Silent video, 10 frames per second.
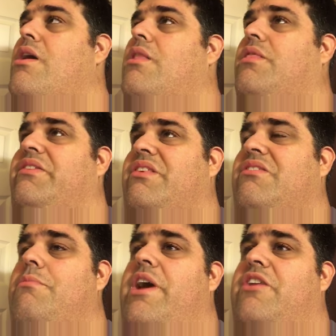the
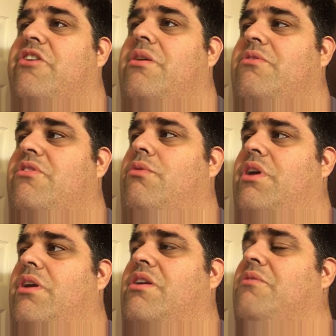assistant manager comes to
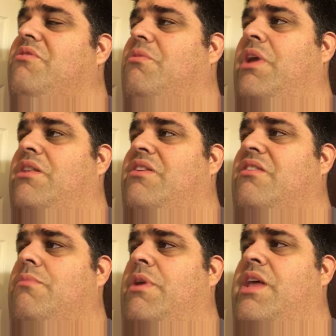me and tells
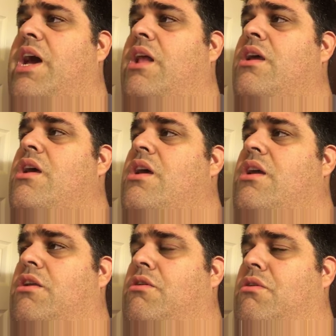me that,
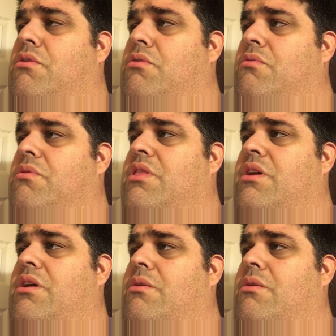the